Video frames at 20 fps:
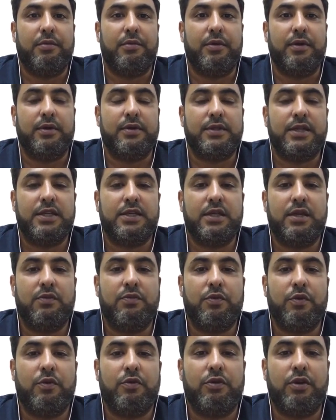session
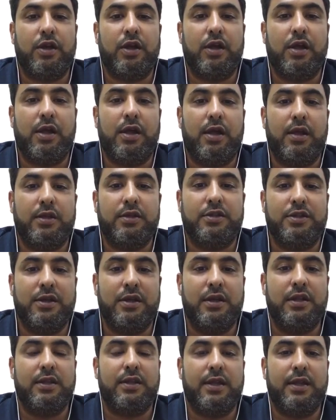for
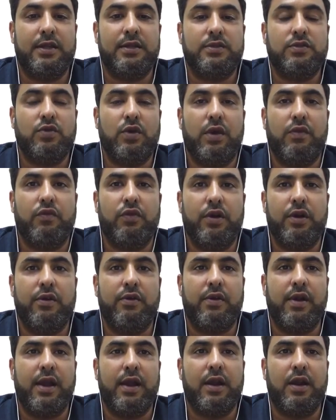general things, so I wouldn't
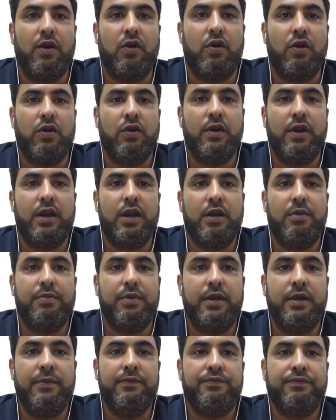drag a lot on
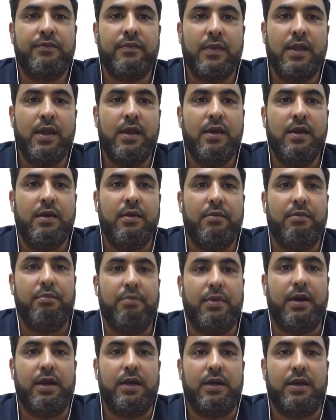NLP.
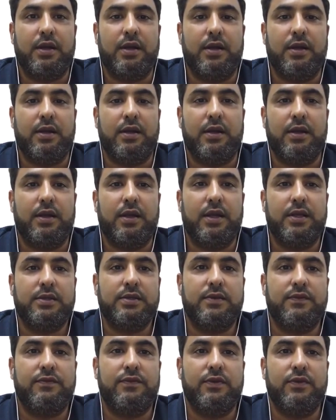But yes,
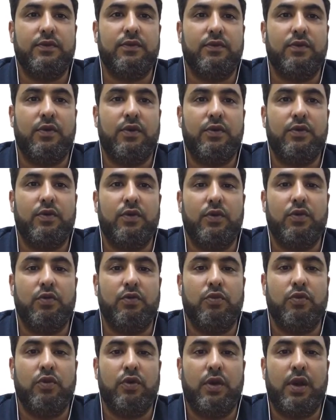if you want to know
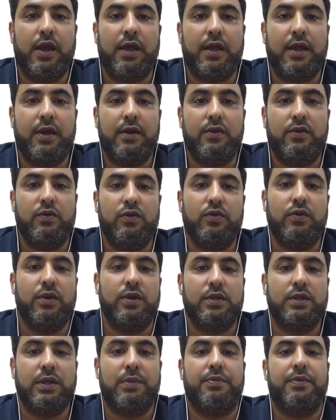more, I can do a
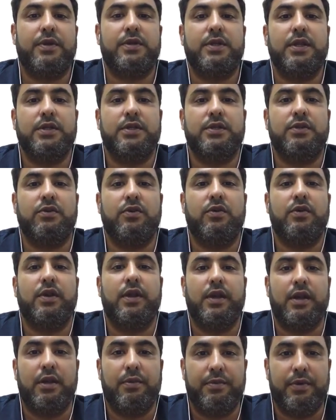separate session on
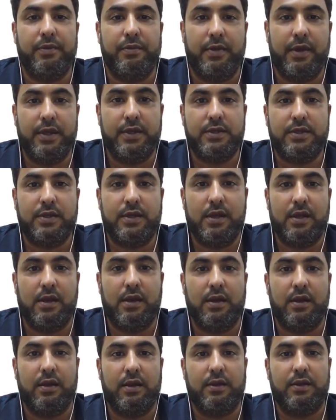NLP based
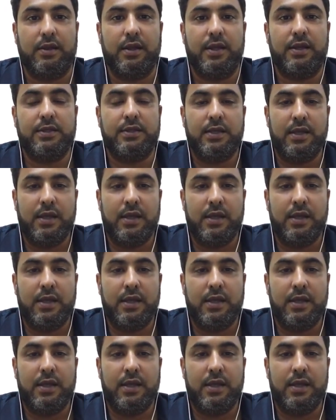things.